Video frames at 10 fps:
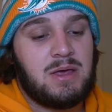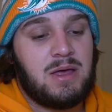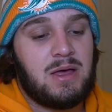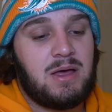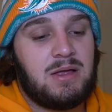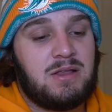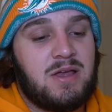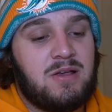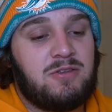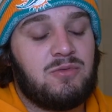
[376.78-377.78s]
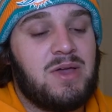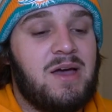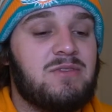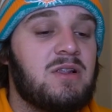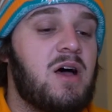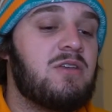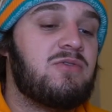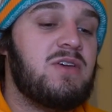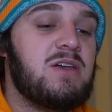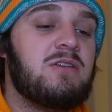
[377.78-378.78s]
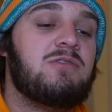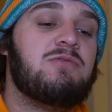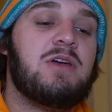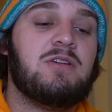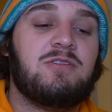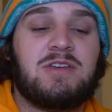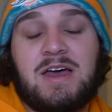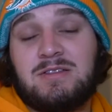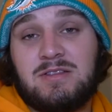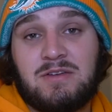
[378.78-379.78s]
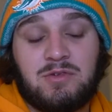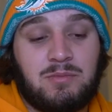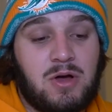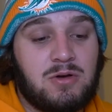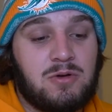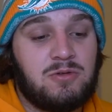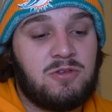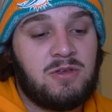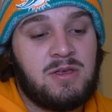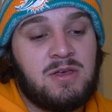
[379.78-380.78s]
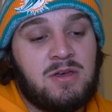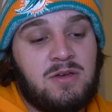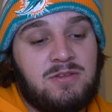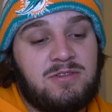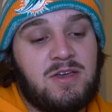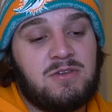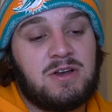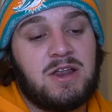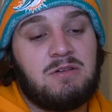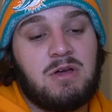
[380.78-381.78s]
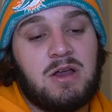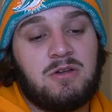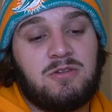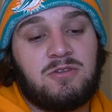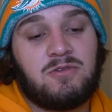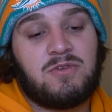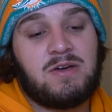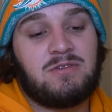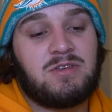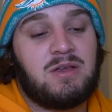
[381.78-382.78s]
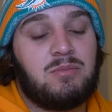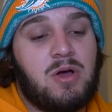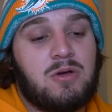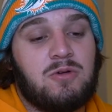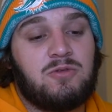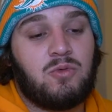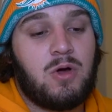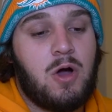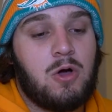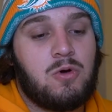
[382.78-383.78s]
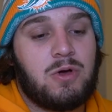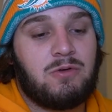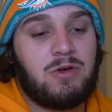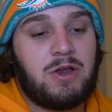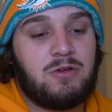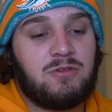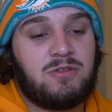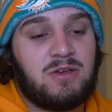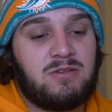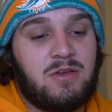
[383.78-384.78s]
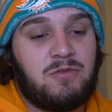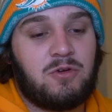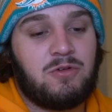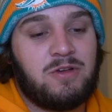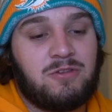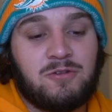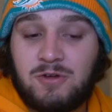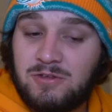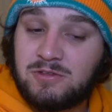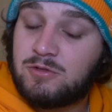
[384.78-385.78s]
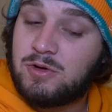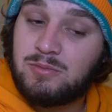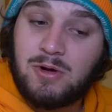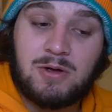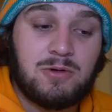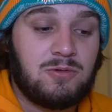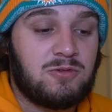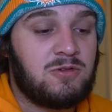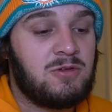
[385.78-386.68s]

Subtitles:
Next, we have the Las Vegas Raiders at the Denver Broncos. 7-8 Raiders, 5-10 Broncos. We're all going Raiders except for Chris. Chris is going Broncos.